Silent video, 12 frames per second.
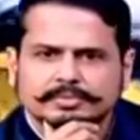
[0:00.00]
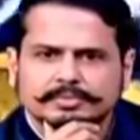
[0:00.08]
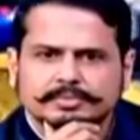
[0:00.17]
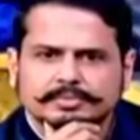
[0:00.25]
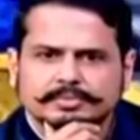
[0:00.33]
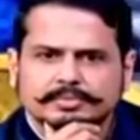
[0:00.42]

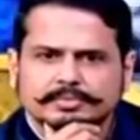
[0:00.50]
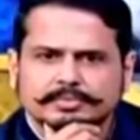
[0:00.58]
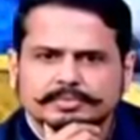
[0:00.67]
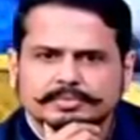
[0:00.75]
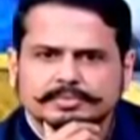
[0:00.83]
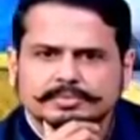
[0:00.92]

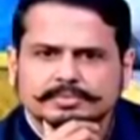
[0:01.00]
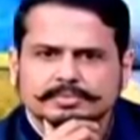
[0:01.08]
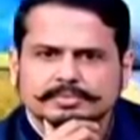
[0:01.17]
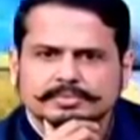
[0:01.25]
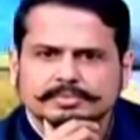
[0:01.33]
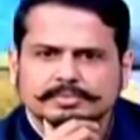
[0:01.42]

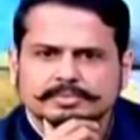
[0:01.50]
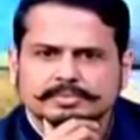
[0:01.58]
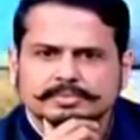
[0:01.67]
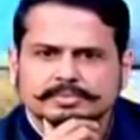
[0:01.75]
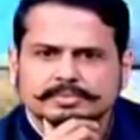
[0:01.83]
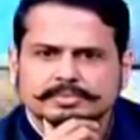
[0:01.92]

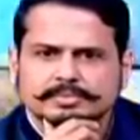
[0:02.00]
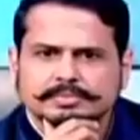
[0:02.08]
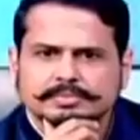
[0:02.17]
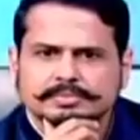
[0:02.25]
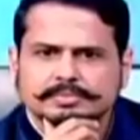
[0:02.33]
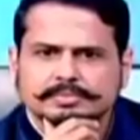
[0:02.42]

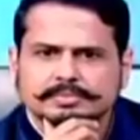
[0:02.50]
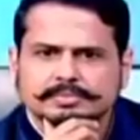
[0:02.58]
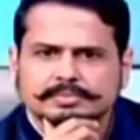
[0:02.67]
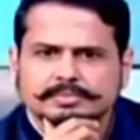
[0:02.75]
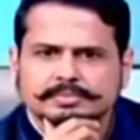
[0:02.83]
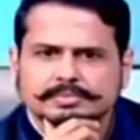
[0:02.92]

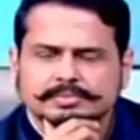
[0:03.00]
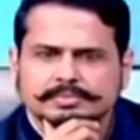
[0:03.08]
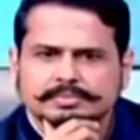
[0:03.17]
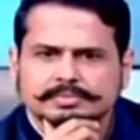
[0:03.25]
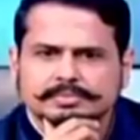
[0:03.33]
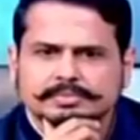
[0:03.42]

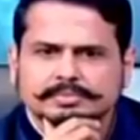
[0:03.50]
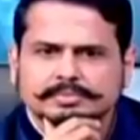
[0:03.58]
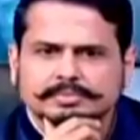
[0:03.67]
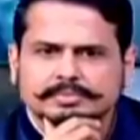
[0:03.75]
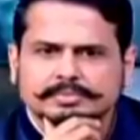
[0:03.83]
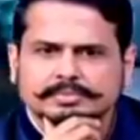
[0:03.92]

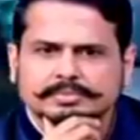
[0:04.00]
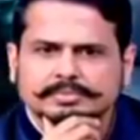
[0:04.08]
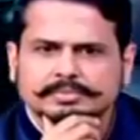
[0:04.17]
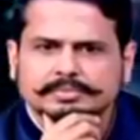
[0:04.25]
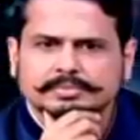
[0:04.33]
(silent)